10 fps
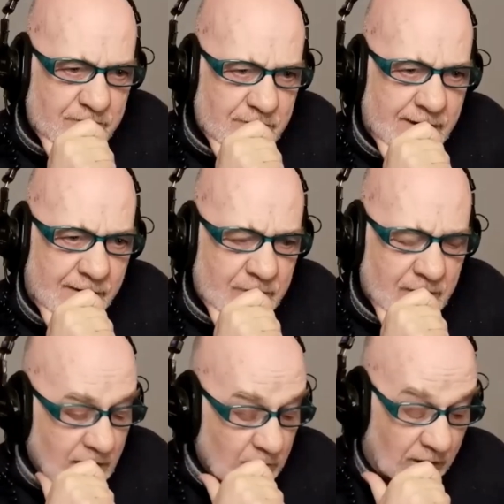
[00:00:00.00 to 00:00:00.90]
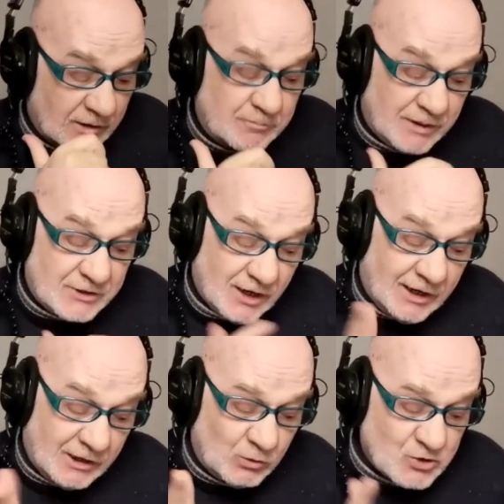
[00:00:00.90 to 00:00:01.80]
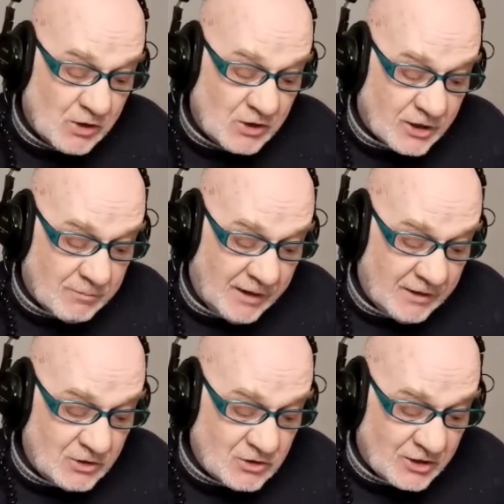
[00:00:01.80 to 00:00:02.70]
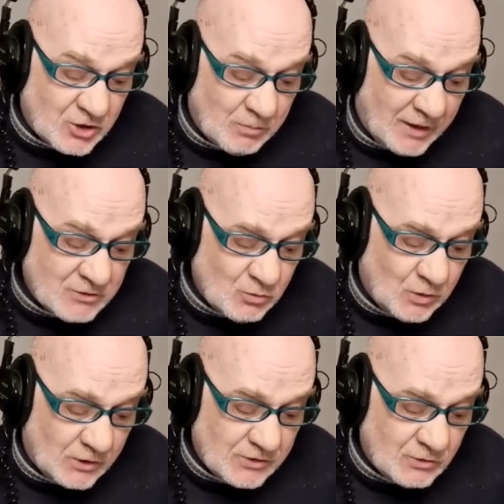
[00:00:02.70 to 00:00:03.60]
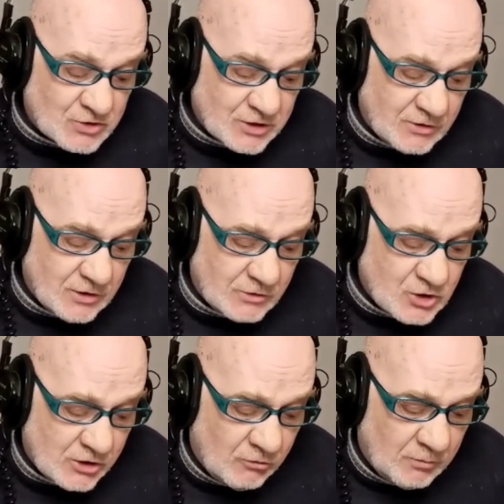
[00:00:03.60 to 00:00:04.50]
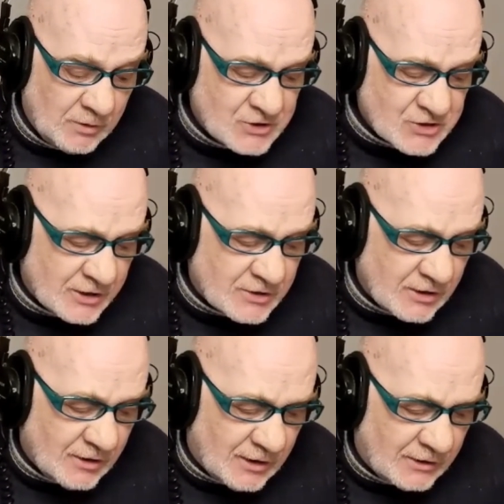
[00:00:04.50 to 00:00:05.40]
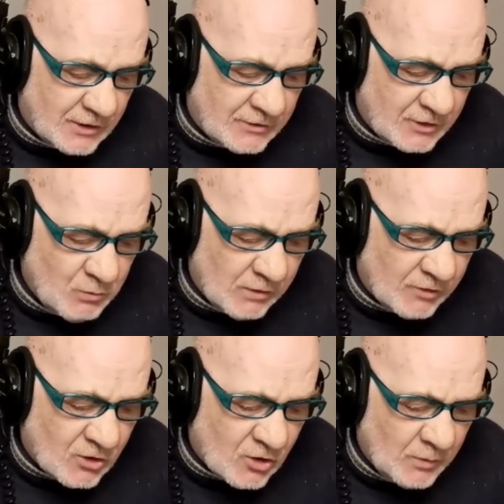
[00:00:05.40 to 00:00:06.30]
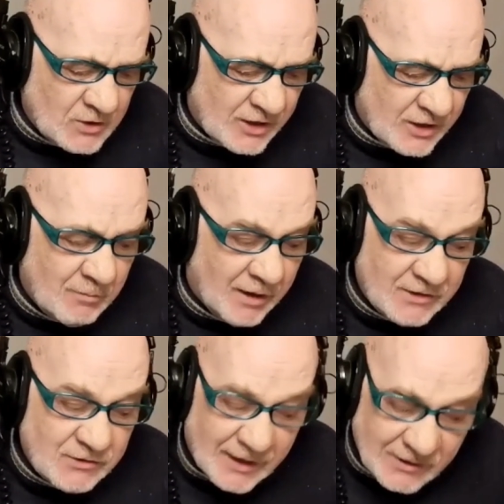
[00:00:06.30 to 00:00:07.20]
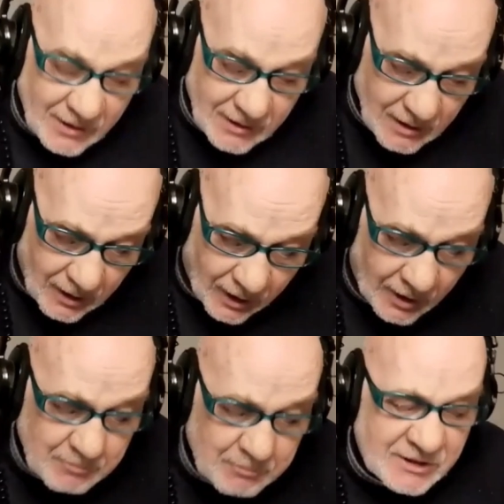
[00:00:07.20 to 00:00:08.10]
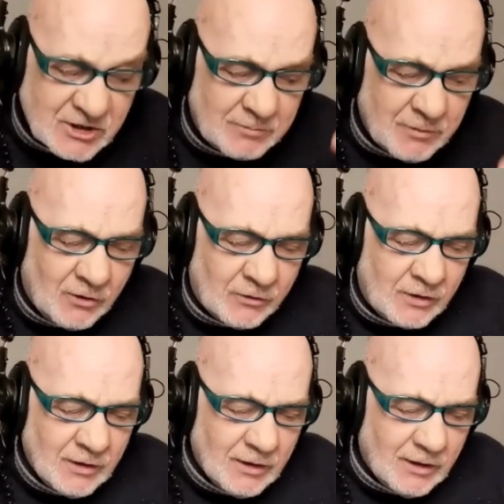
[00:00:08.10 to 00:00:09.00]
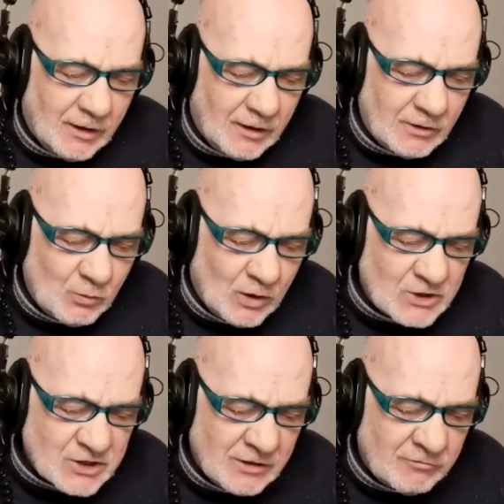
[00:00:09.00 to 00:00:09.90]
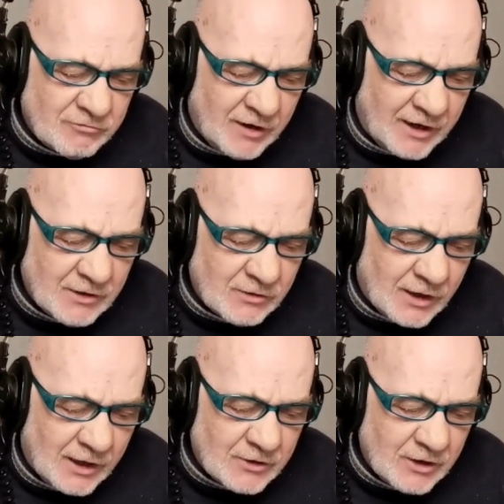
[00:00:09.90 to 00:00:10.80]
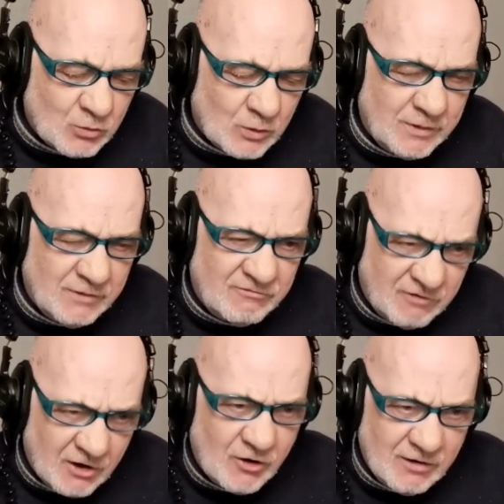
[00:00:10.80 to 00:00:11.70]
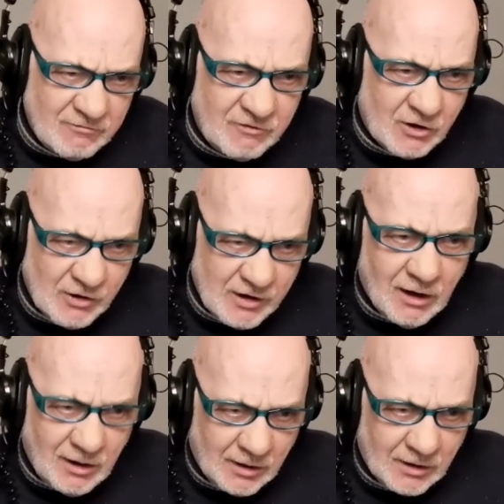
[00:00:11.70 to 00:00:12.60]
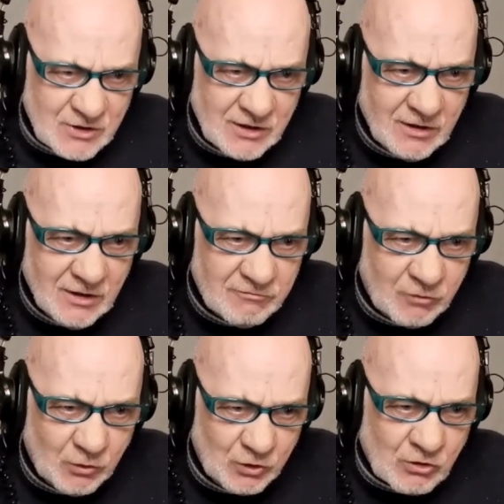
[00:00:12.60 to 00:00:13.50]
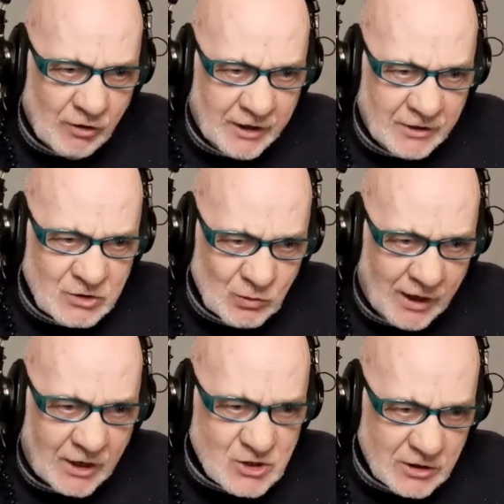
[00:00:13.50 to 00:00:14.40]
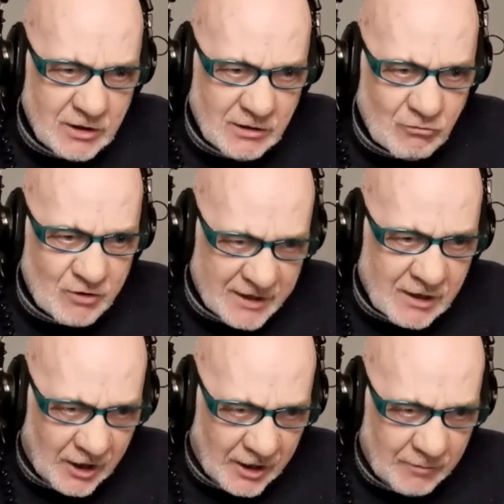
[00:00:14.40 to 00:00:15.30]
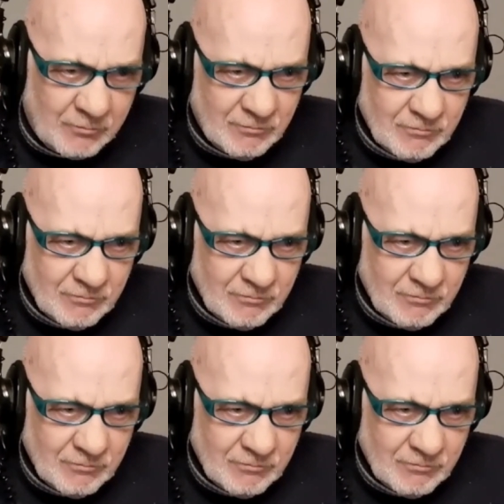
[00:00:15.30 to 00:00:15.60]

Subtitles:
Yeah, but I also want to take you back to what you said, General Milley said. I think one of the comments that he made that I picked up on was, in fact, that it would be very, very hard for Ukraine to actually reclaim